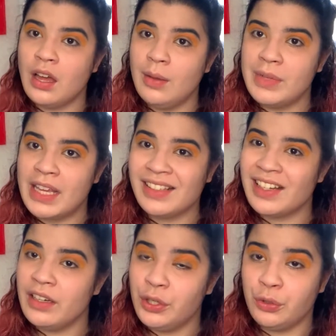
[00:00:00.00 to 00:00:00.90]
Up
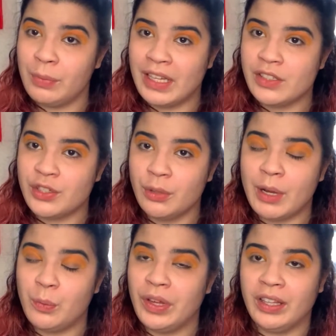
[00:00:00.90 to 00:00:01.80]
next, Neuromancer
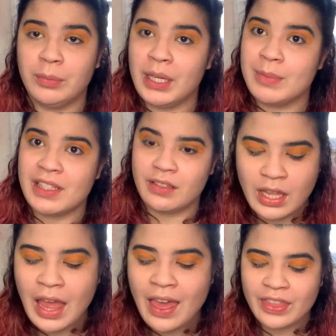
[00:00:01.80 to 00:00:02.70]
by William Gibson.
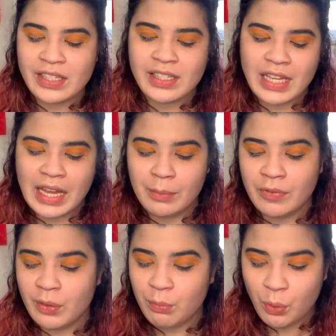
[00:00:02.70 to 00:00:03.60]
The sky
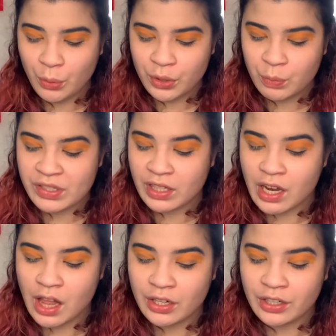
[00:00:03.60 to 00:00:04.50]
above the port was the
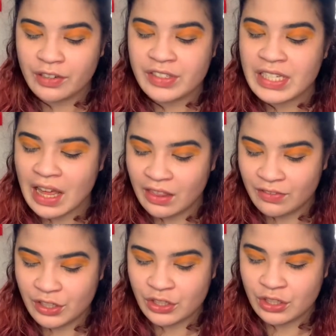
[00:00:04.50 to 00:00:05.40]
color of
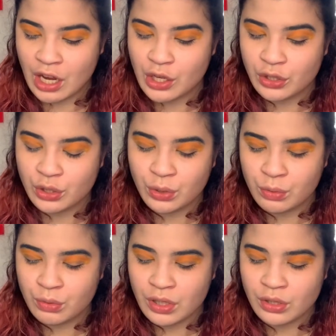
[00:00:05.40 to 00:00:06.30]
television
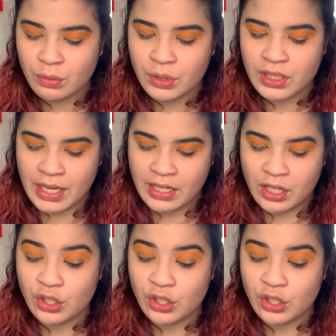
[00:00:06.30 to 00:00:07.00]
tuned to a dead